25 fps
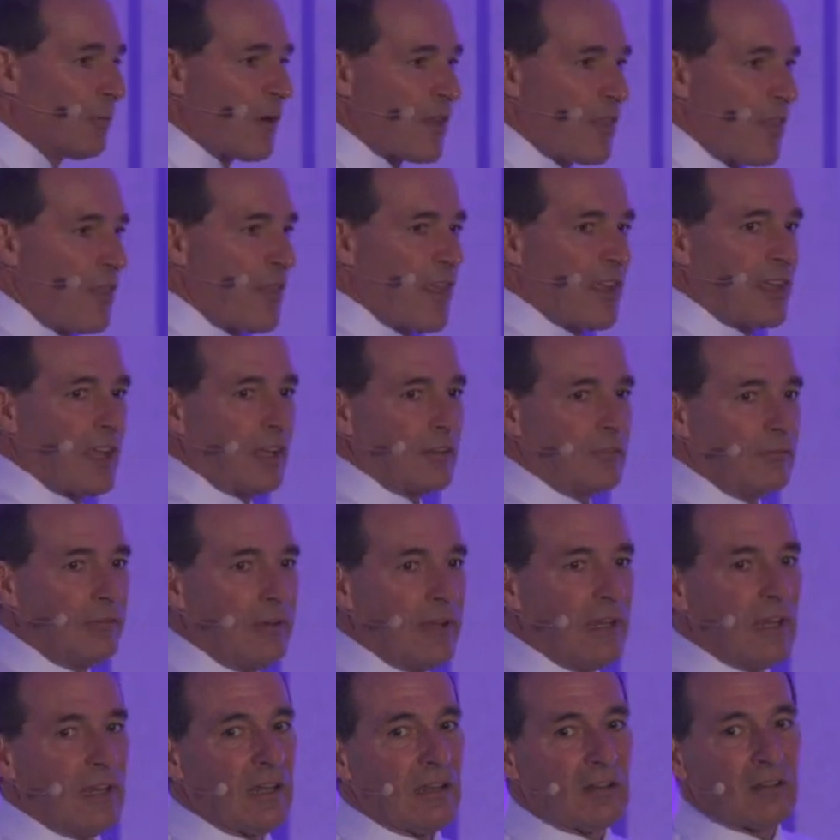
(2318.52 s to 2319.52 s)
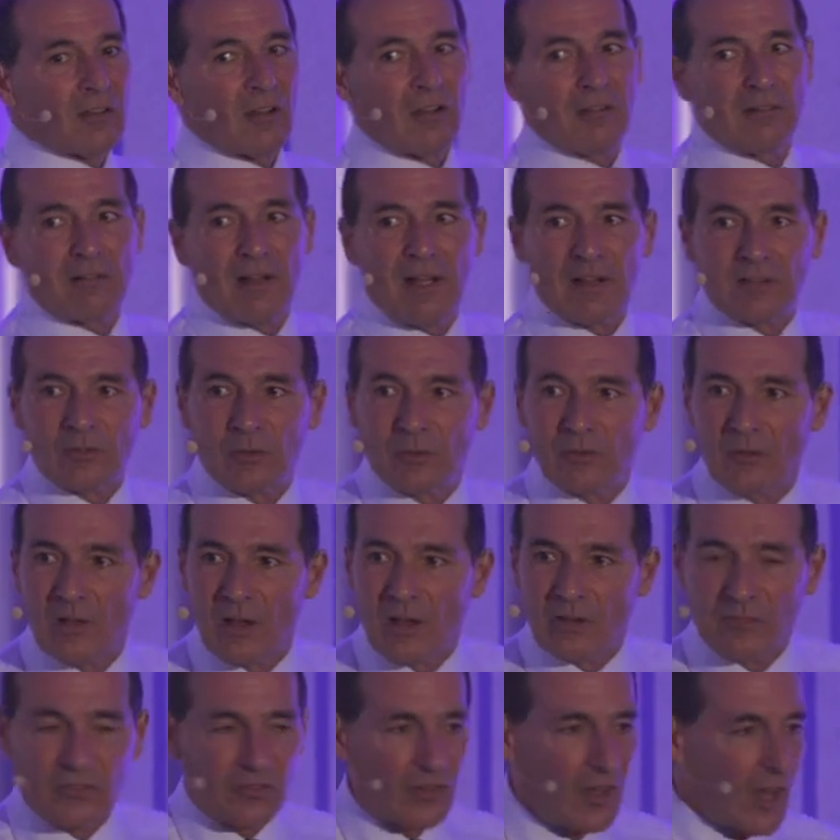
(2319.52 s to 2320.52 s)
whether they can read or write or
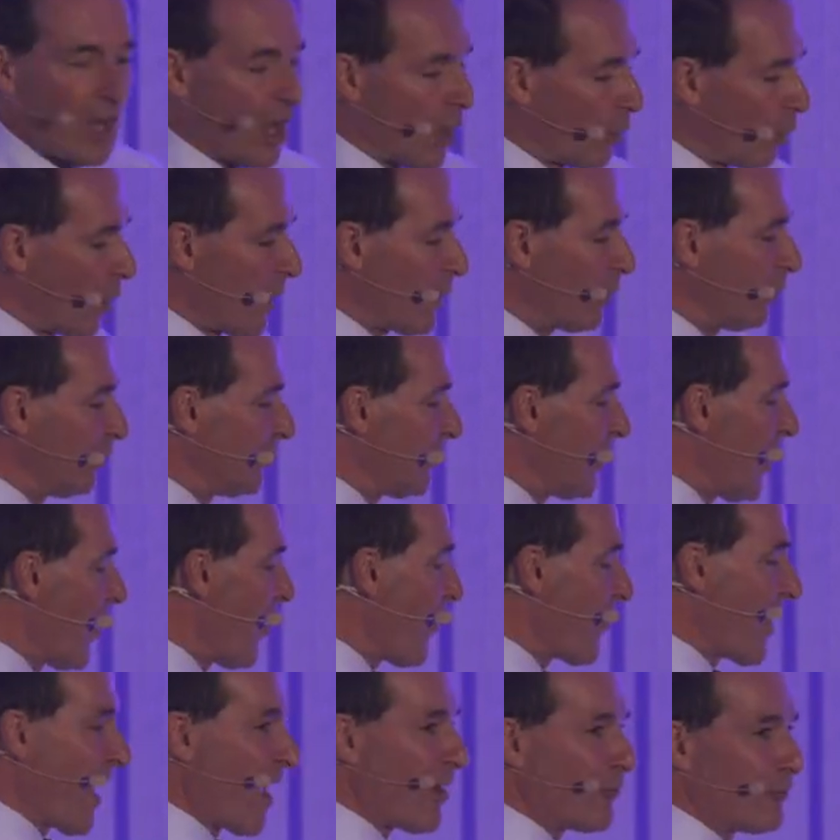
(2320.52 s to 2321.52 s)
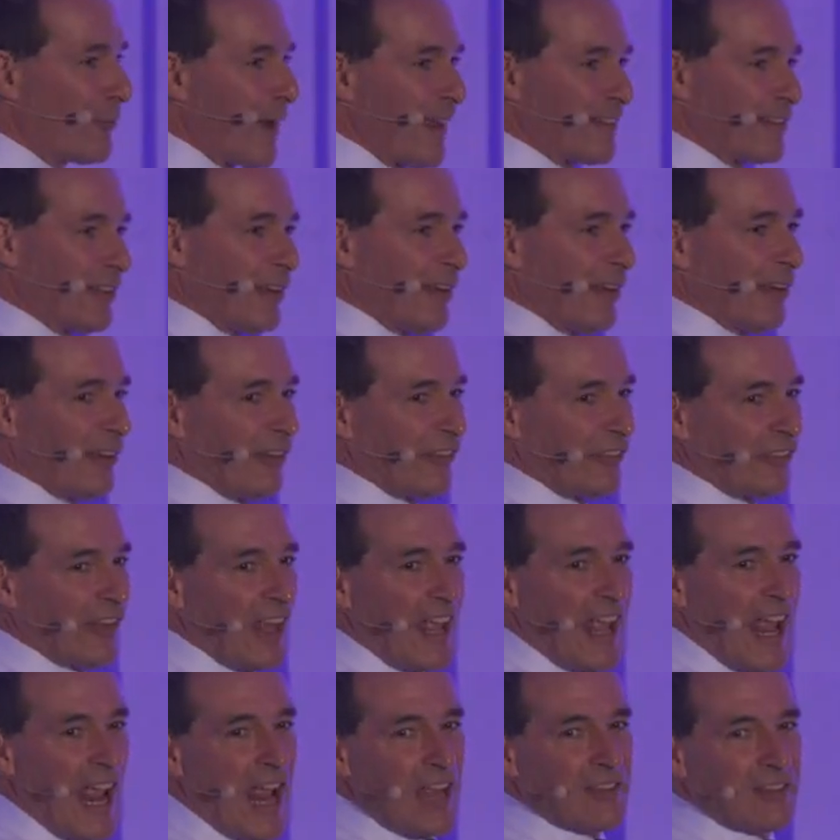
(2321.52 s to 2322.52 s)
not, we will know their retinas
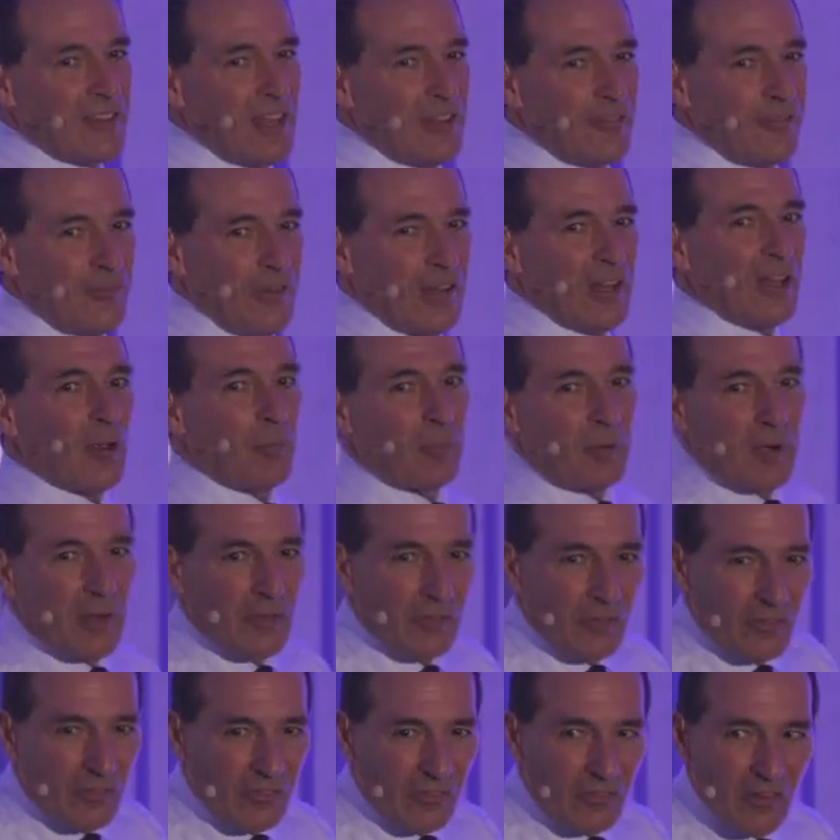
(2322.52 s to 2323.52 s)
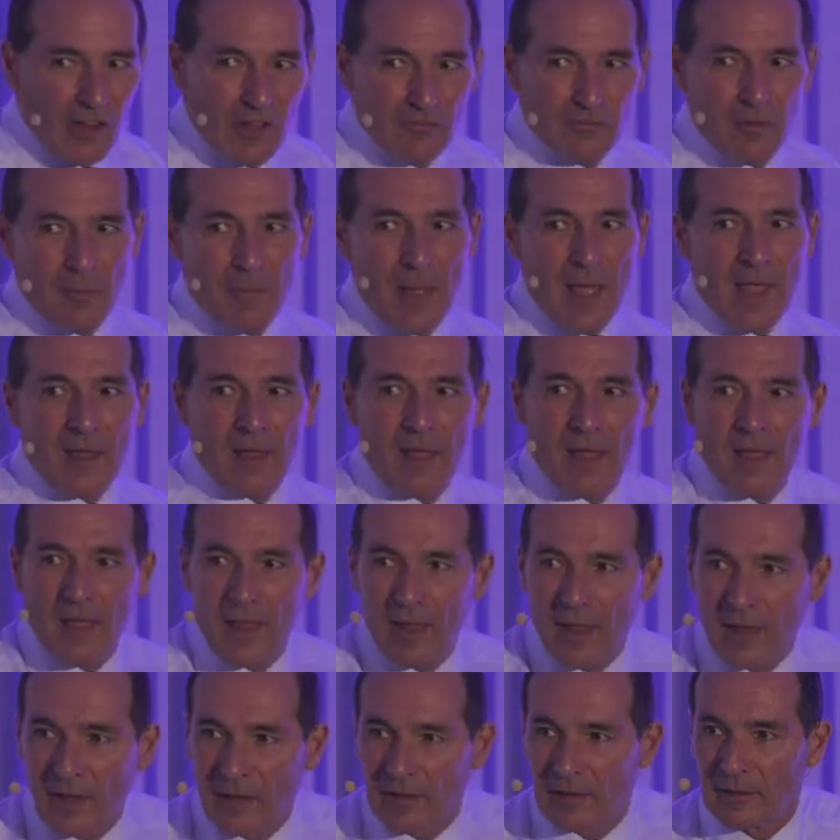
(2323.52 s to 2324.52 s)
and their fingerprints for
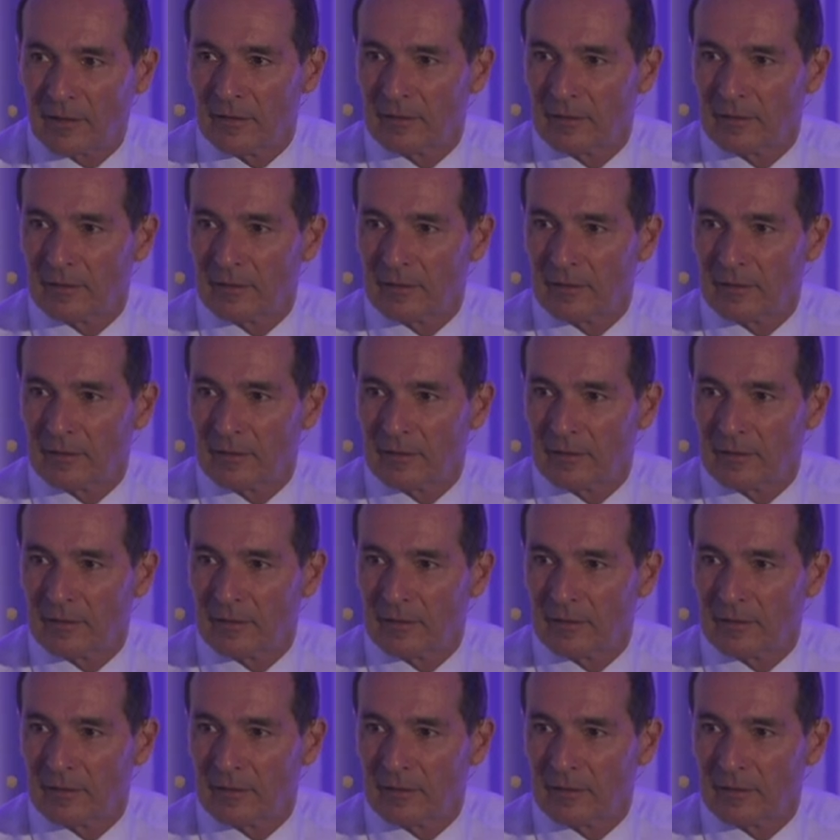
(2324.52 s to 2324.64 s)
banking.